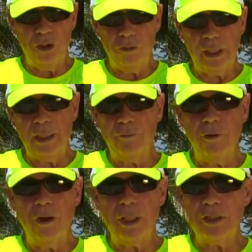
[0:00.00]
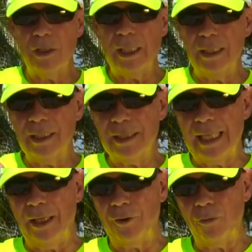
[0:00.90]
don't get it wrong, it's not
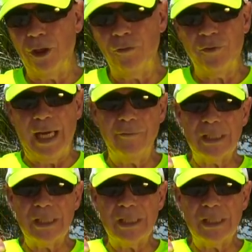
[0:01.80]
discount the word 5.